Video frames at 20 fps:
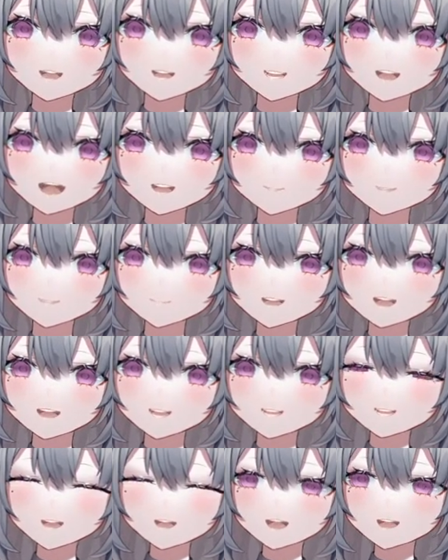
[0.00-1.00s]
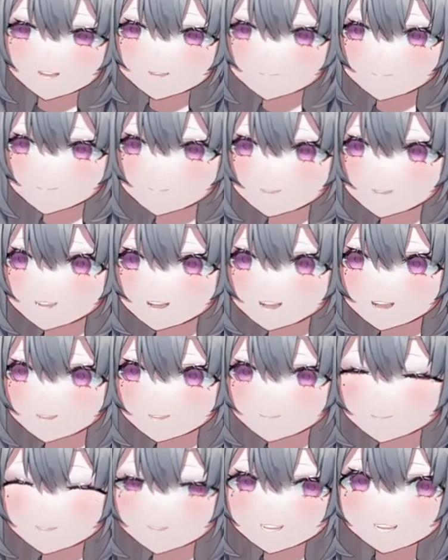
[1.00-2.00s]
okay we make a dog for
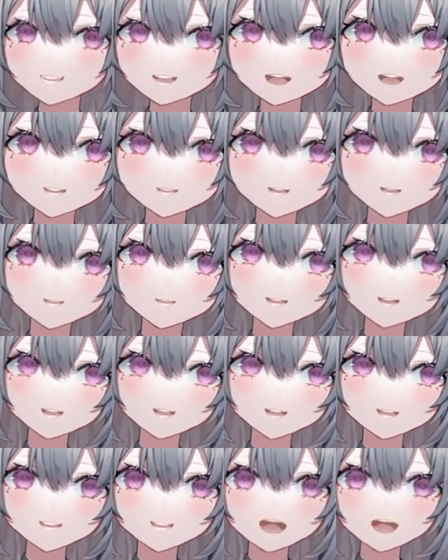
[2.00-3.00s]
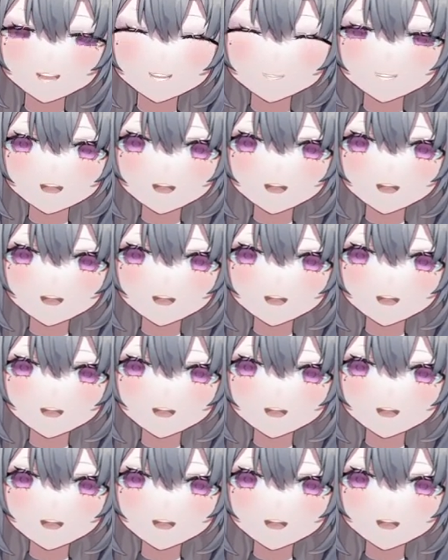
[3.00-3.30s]
you that's okay. what we'll do next